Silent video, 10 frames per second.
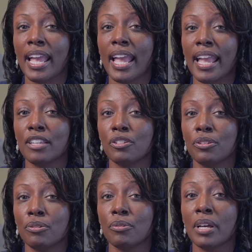and
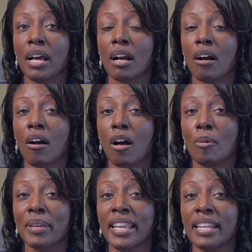to
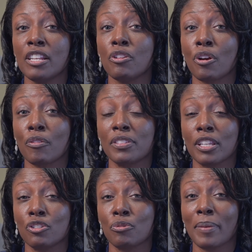calm any nerves
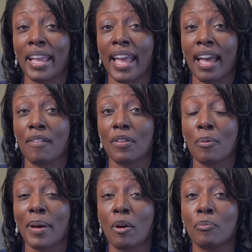that you may have
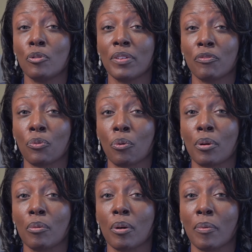about moving
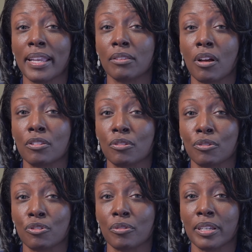forward with weight loss
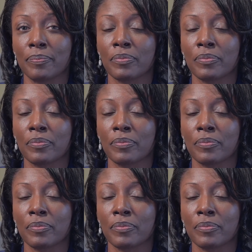surgery.